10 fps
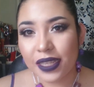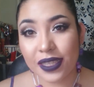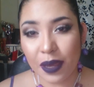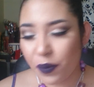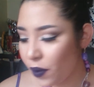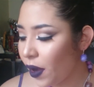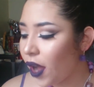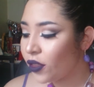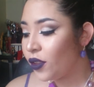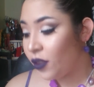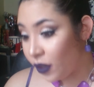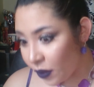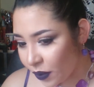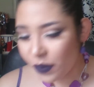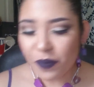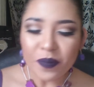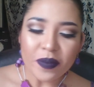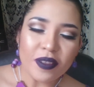/ demo on the new